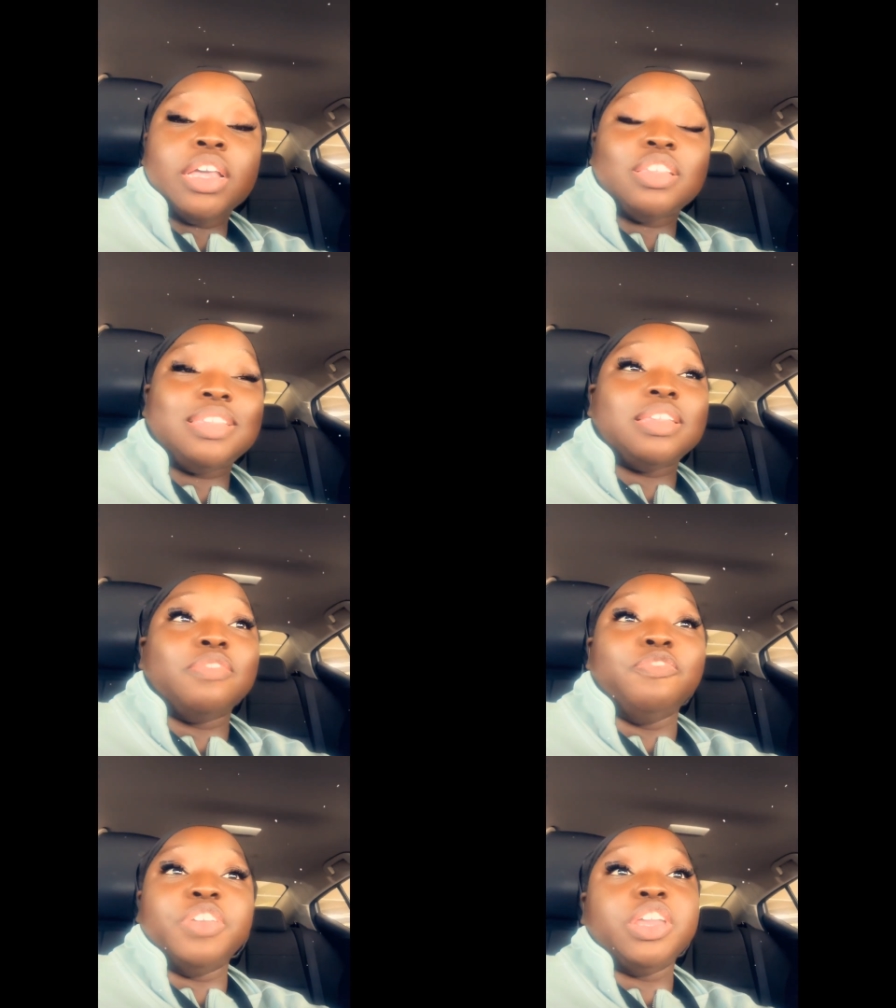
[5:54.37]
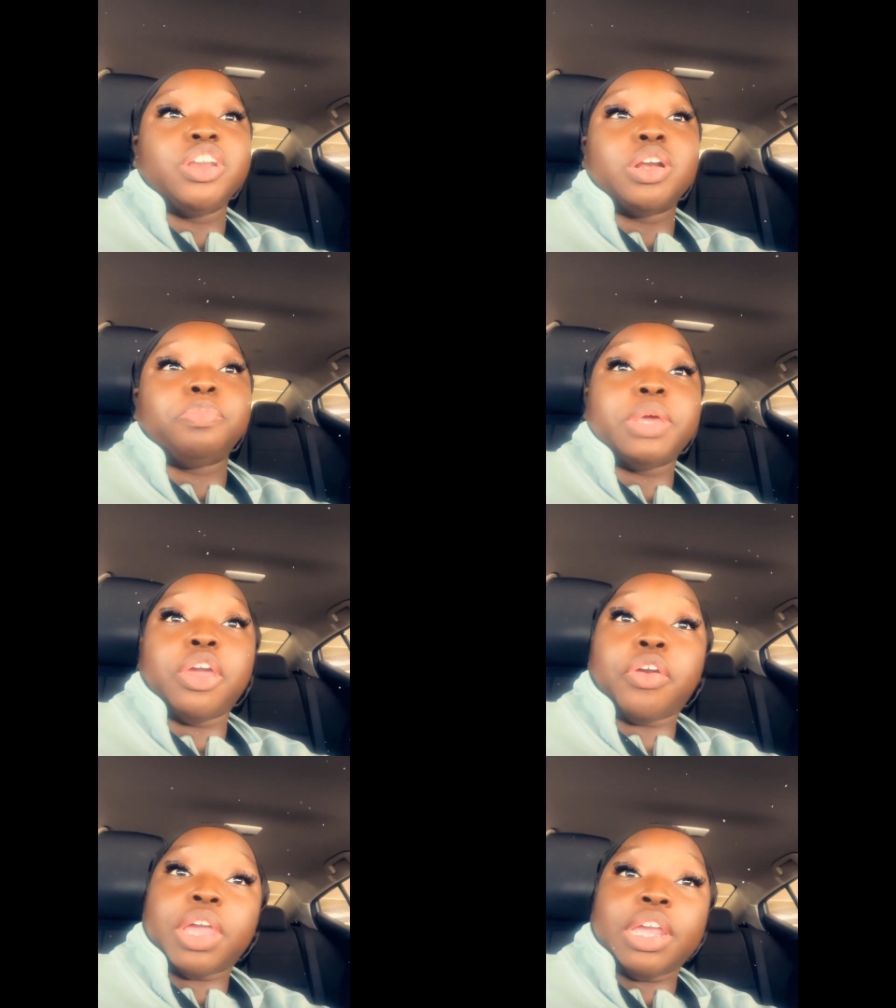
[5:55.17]
severe
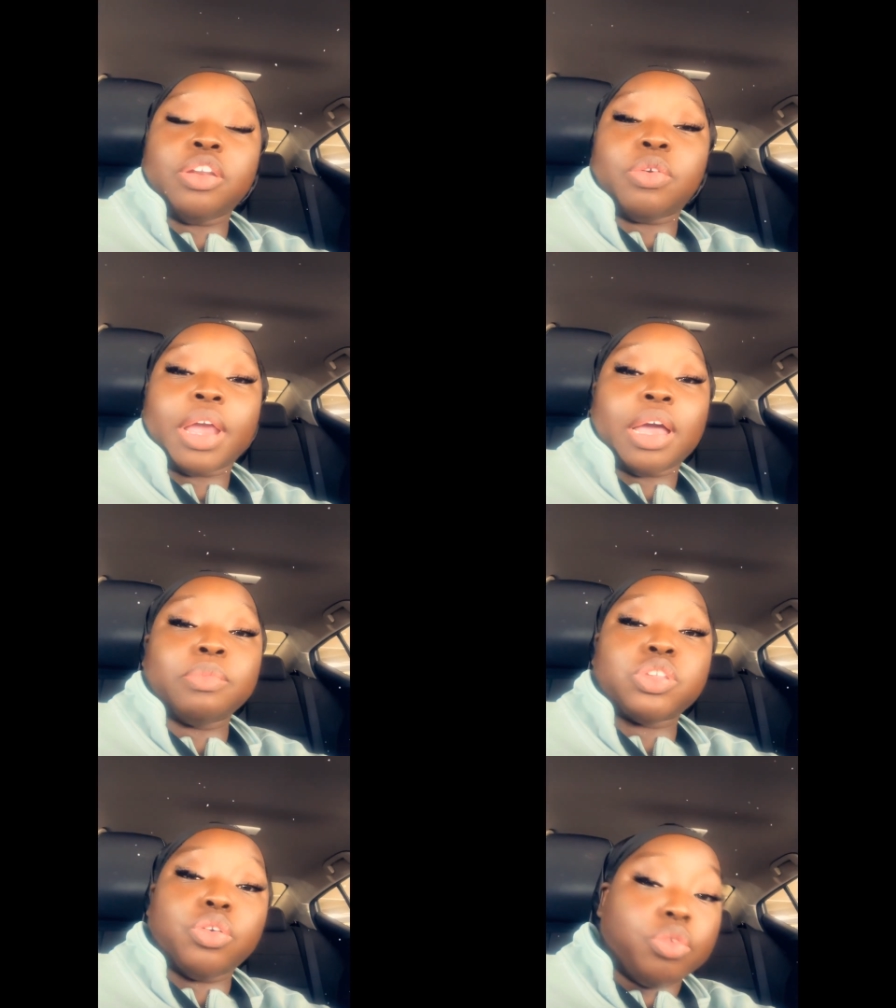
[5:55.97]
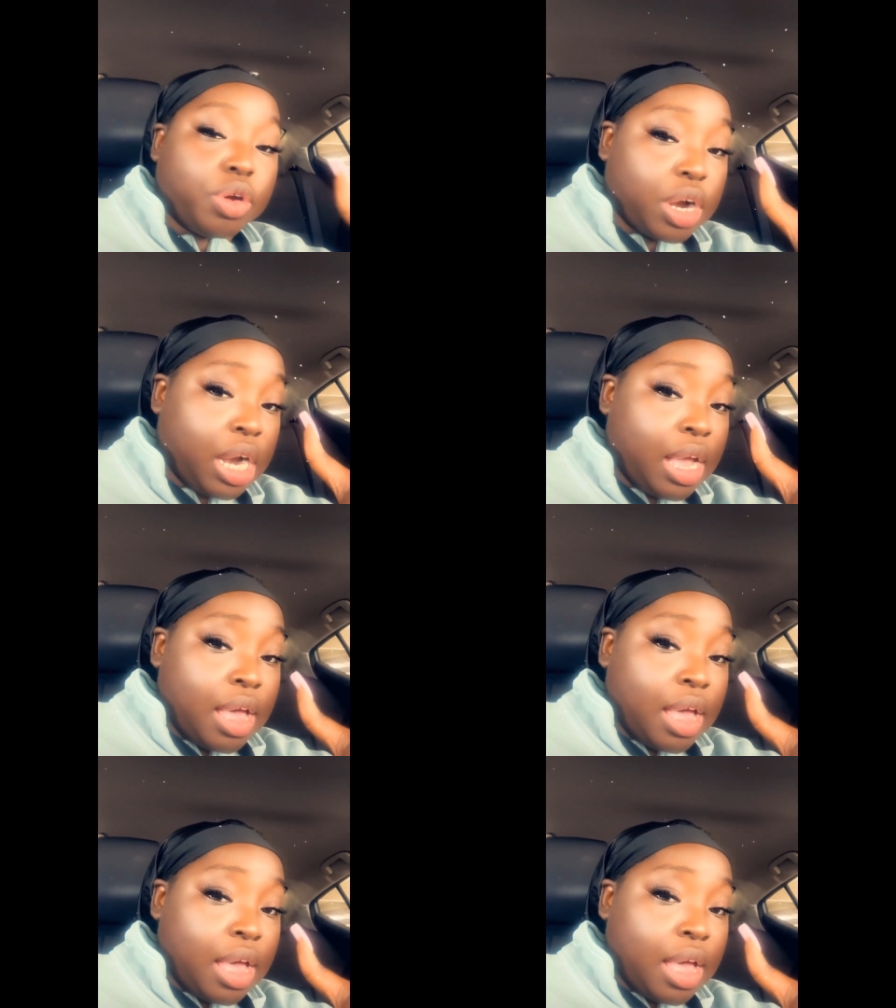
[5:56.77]
period cramps or